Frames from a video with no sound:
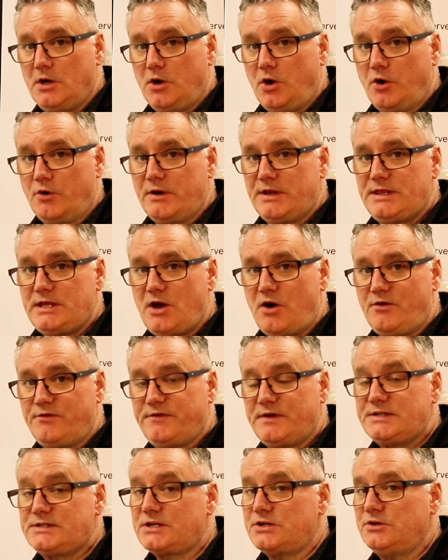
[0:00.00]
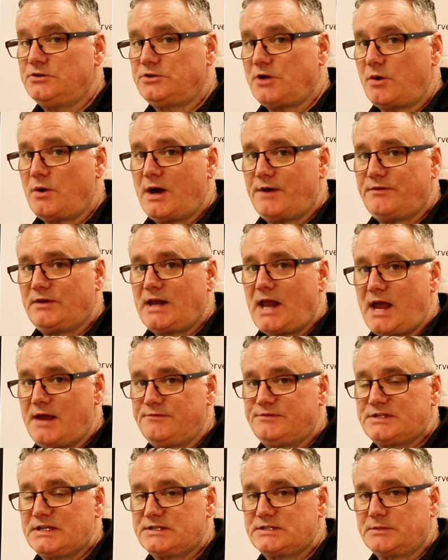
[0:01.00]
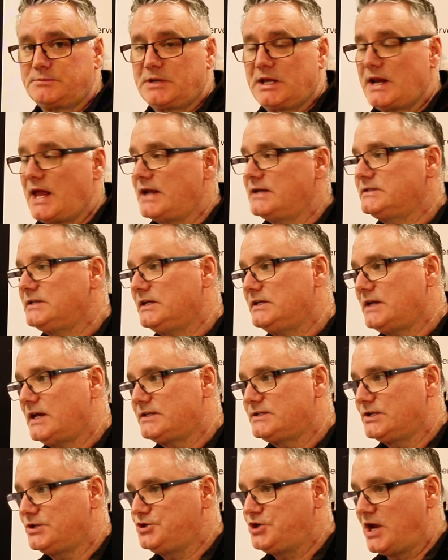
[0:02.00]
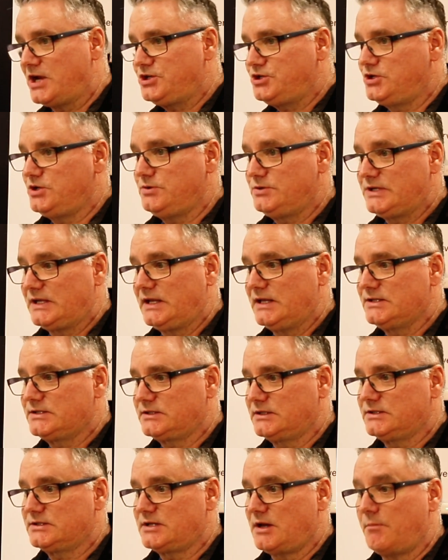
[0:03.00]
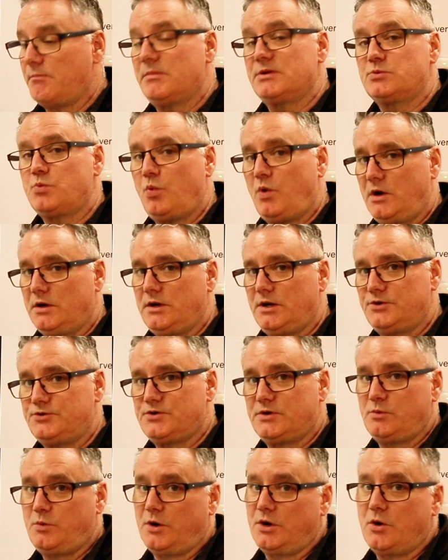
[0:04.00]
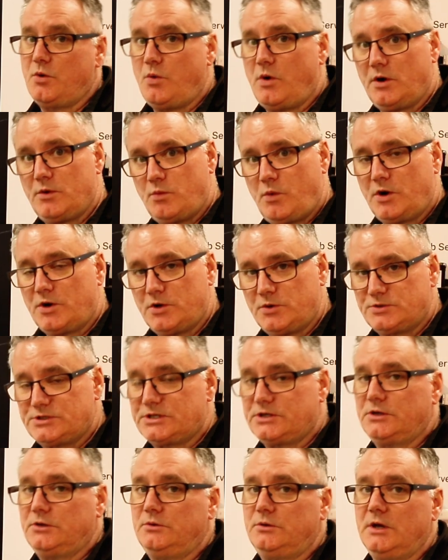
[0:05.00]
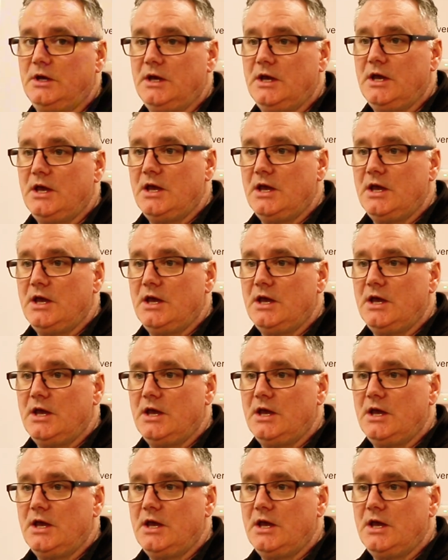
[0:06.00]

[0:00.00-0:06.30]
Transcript: or in the office and you don't have a live system connected, I suggest using instance numbers 100, 101, 102